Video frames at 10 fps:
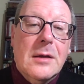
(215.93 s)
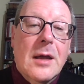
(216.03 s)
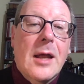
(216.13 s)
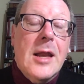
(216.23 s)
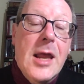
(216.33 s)

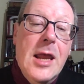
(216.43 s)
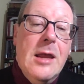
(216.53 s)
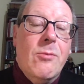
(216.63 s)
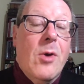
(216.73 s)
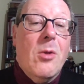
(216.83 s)
And
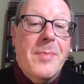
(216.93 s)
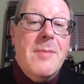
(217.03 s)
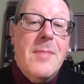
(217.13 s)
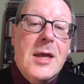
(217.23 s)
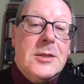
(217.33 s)
he will be
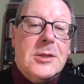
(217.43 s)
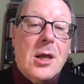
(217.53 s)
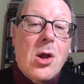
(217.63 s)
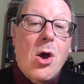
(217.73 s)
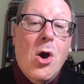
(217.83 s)

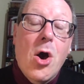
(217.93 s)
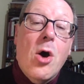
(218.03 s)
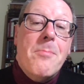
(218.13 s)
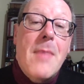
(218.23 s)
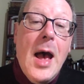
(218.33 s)
meester o'
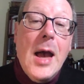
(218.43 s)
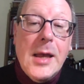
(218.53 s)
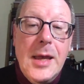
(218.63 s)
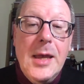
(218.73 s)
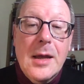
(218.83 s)
all my
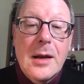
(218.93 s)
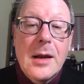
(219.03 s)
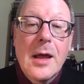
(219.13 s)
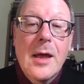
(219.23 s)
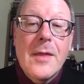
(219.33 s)
gear
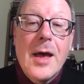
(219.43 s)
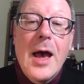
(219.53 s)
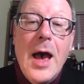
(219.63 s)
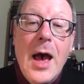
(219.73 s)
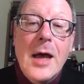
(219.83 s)
that
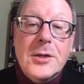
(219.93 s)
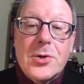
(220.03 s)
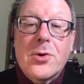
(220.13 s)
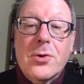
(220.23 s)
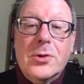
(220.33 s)
I
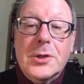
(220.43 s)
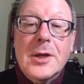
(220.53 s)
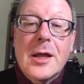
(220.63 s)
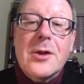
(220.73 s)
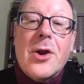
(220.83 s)
truchled
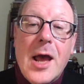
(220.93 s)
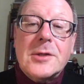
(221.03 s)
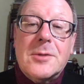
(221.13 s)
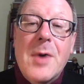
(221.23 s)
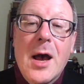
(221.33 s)
and
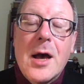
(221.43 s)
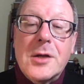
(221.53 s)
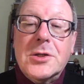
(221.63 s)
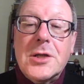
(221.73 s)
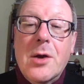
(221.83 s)
raxed my
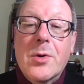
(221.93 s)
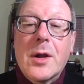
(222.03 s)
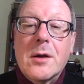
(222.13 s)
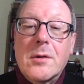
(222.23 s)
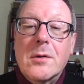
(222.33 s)
hands
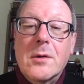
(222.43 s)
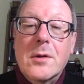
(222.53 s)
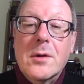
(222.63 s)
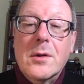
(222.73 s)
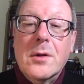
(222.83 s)
ower.
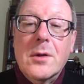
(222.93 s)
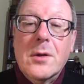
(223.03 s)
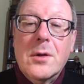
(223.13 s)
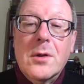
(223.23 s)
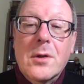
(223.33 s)

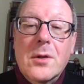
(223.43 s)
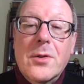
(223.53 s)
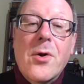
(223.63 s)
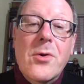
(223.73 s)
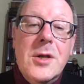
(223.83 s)

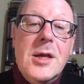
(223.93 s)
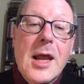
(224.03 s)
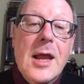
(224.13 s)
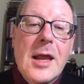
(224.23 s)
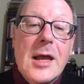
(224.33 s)
Thon
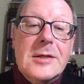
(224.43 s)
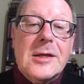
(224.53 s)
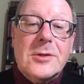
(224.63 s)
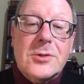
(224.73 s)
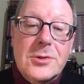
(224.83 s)
tay is
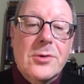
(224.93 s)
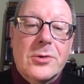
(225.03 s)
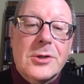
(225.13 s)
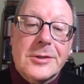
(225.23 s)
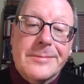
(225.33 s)
a
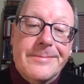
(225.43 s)
soch.